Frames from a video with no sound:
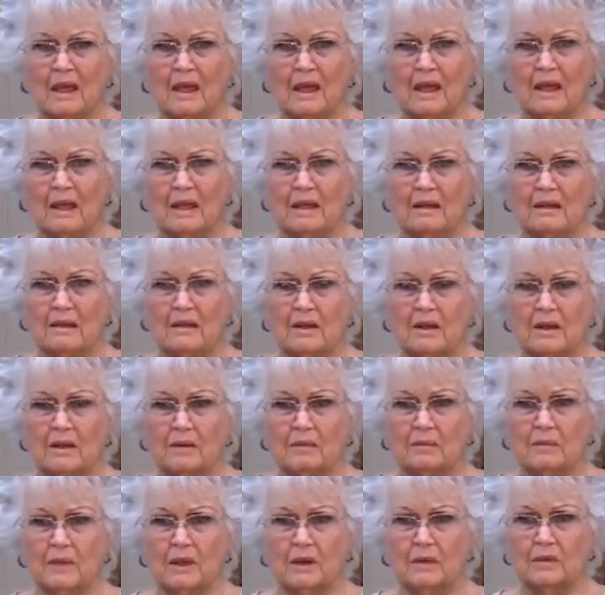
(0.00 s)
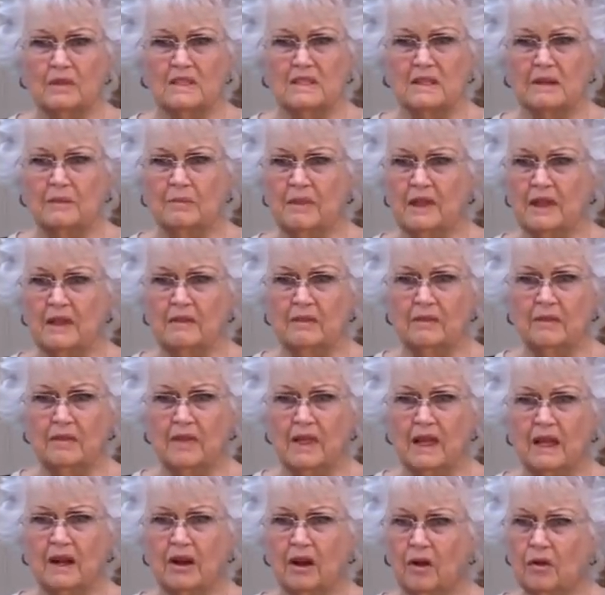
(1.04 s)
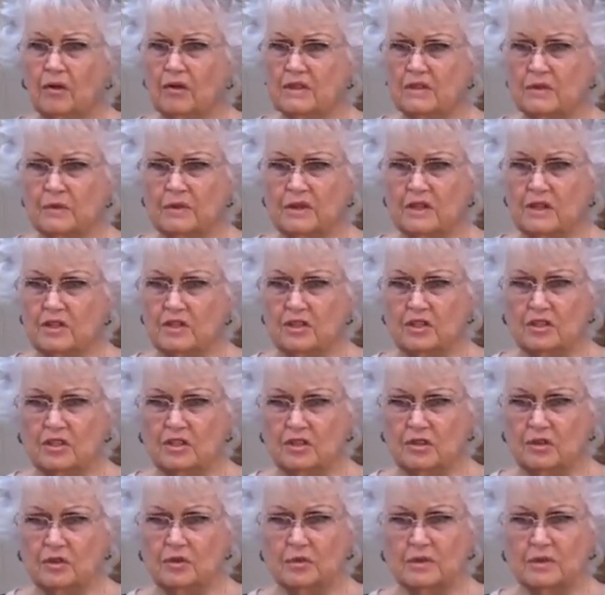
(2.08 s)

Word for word: And it was something they had always wanted to do,